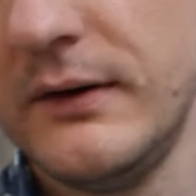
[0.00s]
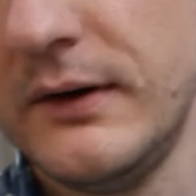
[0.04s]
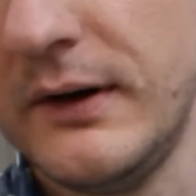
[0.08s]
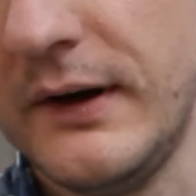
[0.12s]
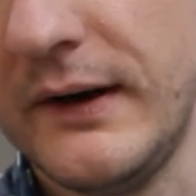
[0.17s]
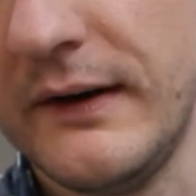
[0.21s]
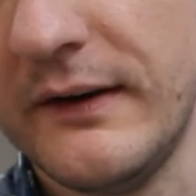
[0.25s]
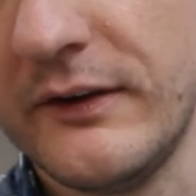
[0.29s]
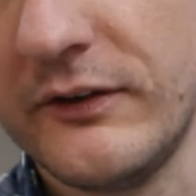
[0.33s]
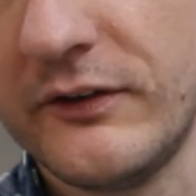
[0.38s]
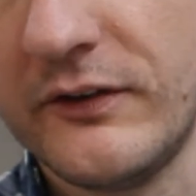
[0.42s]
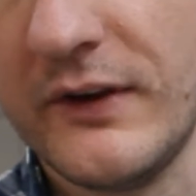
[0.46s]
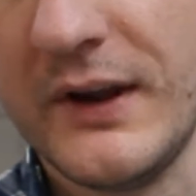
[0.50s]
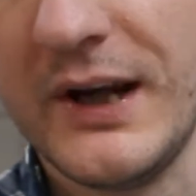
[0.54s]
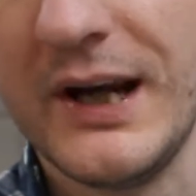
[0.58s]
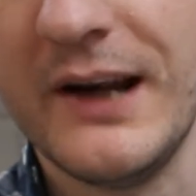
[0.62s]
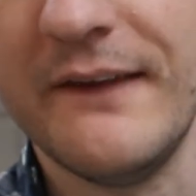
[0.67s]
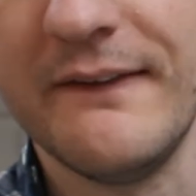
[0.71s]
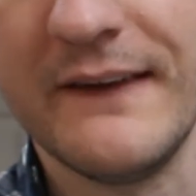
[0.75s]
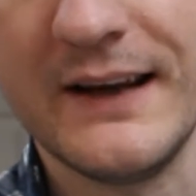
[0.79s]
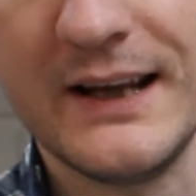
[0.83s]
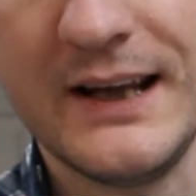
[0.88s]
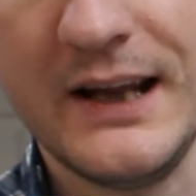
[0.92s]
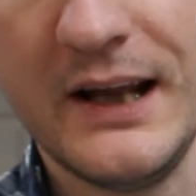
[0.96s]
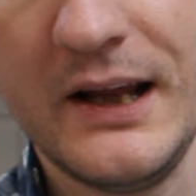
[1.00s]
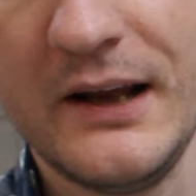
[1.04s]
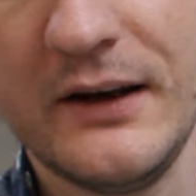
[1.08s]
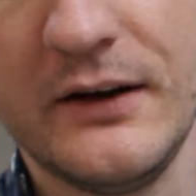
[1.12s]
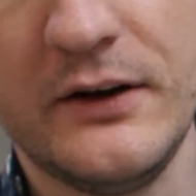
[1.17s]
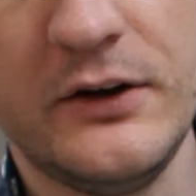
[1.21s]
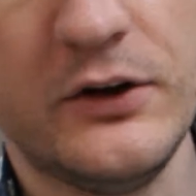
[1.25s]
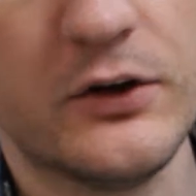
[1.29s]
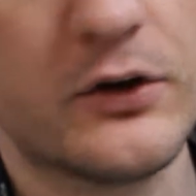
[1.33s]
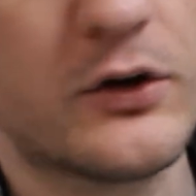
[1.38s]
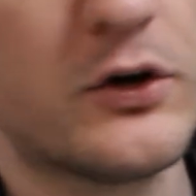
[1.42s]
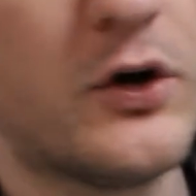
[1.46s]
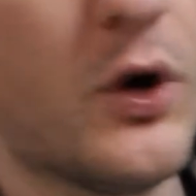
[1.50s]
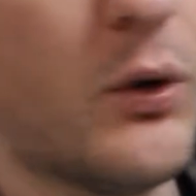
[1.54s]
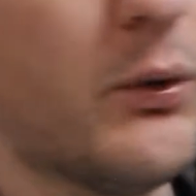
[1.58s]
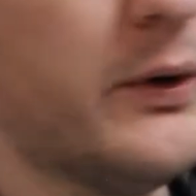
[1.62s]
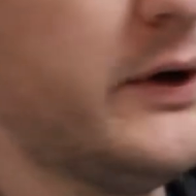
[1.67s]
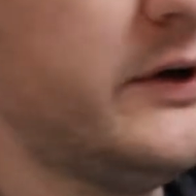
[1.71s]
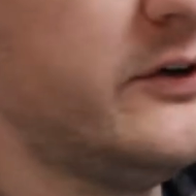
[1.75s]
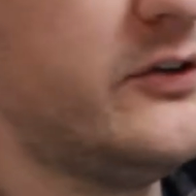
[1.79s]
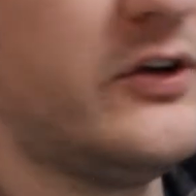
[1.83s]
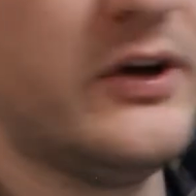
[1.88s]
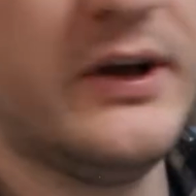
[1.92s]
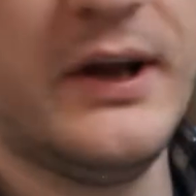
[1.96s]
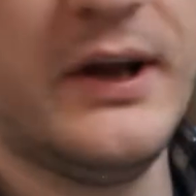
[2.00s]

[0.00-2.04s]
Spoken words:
And in the kit, you're going to